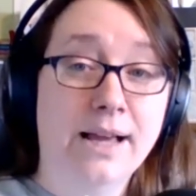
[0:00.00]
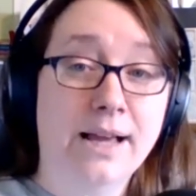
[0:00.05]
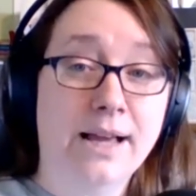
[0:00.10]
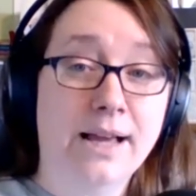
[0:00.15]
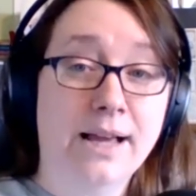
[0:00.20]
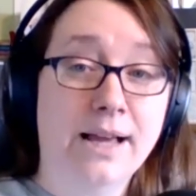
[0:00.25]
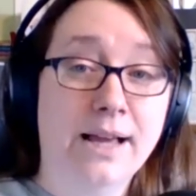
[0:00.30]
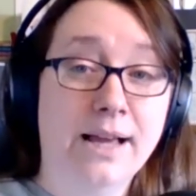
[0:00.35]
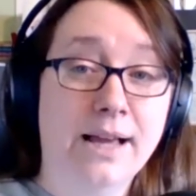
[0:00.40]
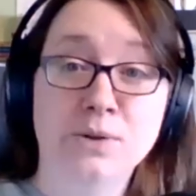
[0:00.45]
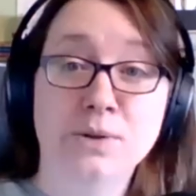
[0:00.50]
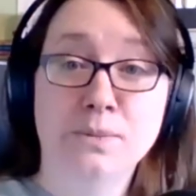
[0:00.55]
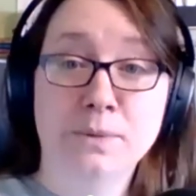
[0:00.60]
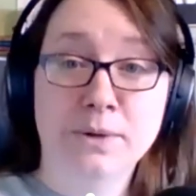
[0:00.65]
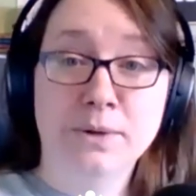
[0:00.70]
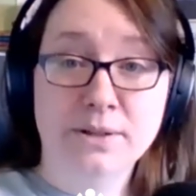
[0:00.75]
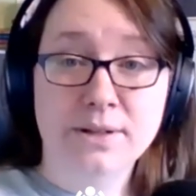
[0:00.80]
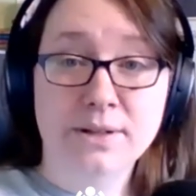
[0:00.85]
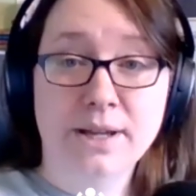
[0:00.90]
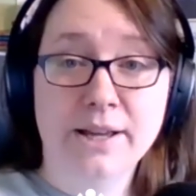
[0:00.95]
will bring then
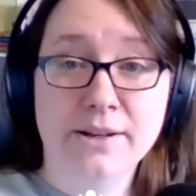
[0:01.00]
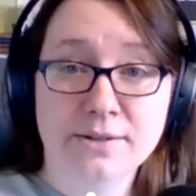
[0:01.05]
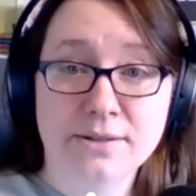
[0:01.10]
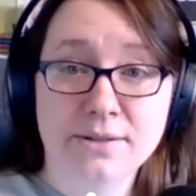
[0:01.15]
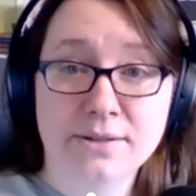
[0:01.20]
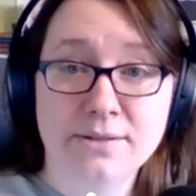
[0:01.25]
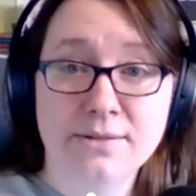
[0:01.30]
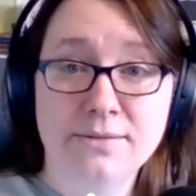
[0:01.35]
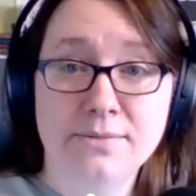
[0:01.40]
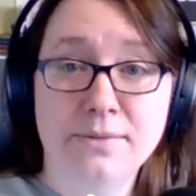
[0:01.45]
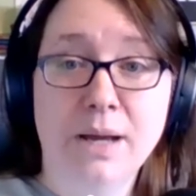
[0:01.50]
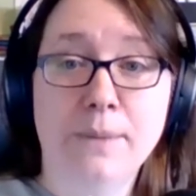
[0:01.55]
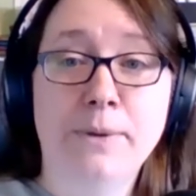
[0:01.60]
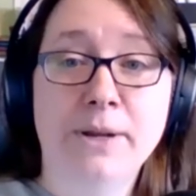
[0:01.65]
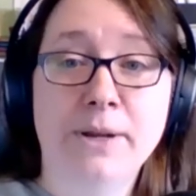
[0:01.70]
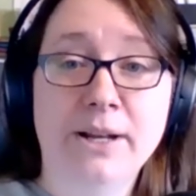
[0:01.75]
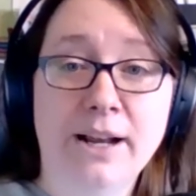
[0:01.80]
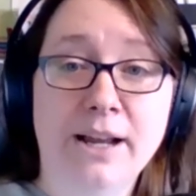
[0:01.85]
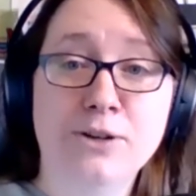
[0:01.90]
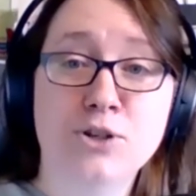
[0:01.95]
more attention to them,
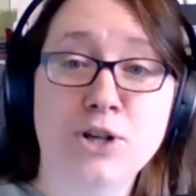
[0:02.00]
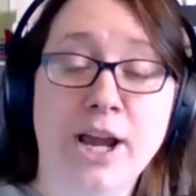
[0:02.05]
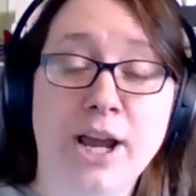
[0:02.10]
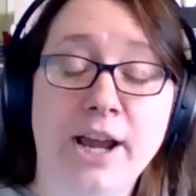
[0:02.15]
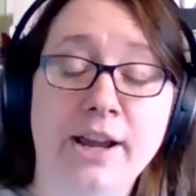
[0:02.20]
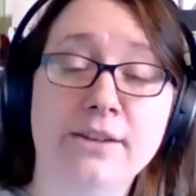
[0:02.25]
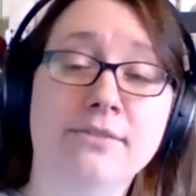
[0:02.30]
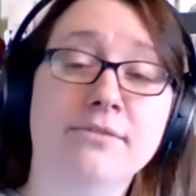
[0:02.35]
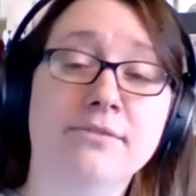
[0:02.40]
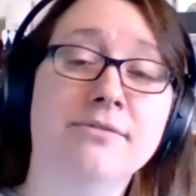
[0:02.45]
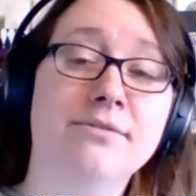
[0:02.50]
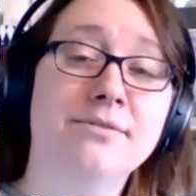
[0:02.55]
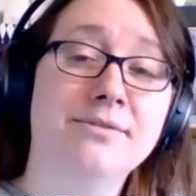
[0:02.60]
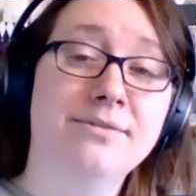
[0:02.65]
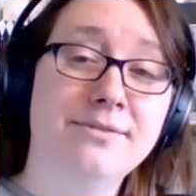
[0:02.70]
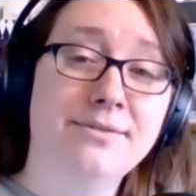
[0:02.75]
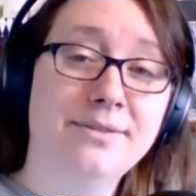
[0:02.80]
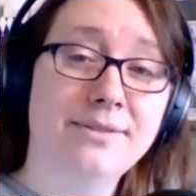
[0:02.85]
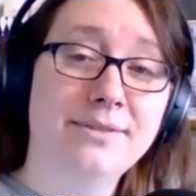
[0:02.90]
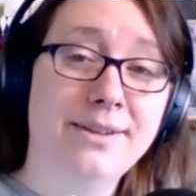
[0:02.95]
and a bit like
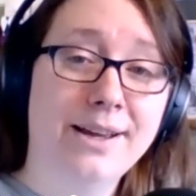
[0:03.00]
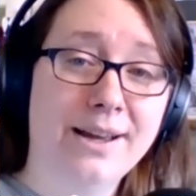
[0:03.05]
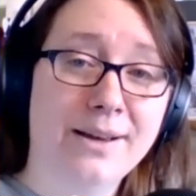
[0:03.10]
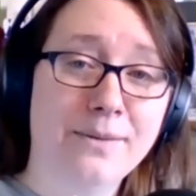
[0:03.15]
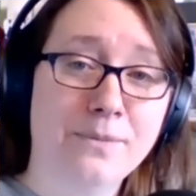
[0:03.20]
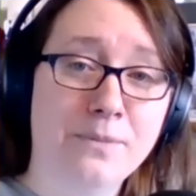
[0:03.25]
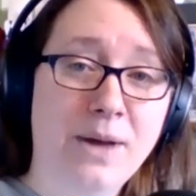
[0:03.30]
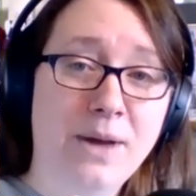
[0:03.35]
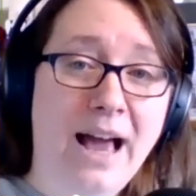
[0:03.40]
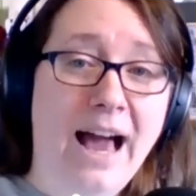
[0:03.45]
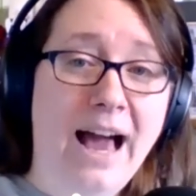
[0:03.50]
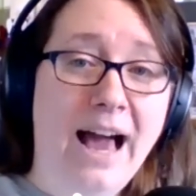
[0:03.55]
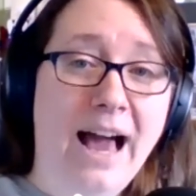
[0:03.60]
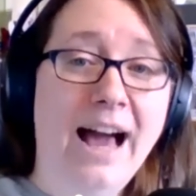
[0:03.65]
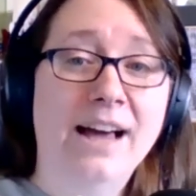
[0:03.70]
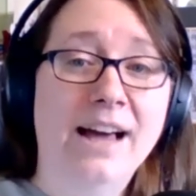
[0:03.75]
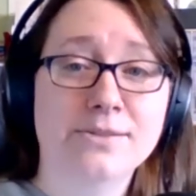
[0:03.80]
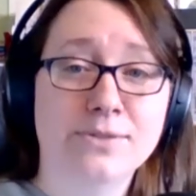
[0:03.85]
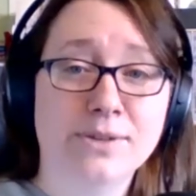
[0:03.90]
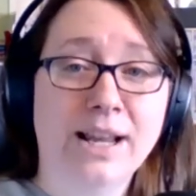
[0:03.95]
Jane,
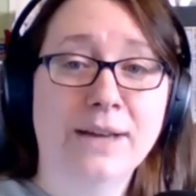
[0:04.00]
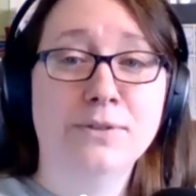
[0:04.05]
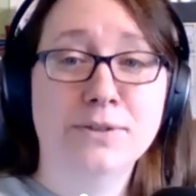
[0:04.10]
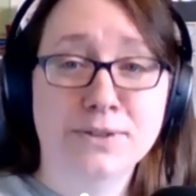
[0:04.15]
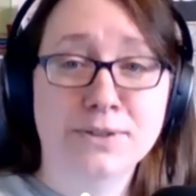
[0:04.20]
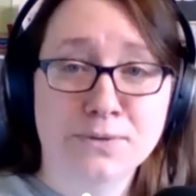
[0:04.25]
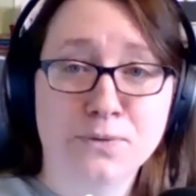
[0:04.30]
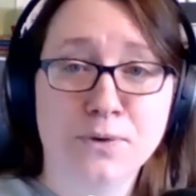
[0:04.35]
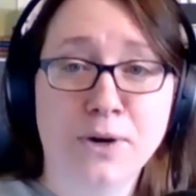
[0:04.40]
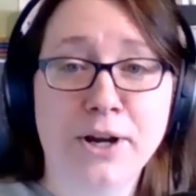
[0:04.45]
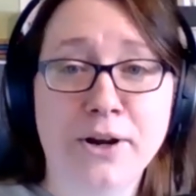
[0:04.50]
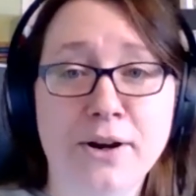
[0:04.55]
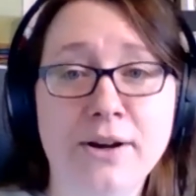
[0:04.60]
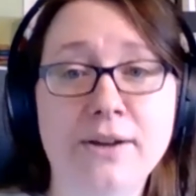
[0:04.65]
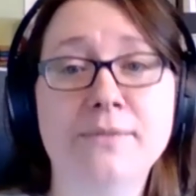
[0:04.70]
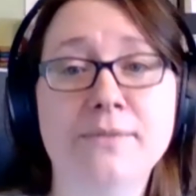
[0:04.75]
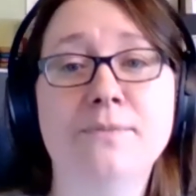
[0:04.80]
add levels of rigor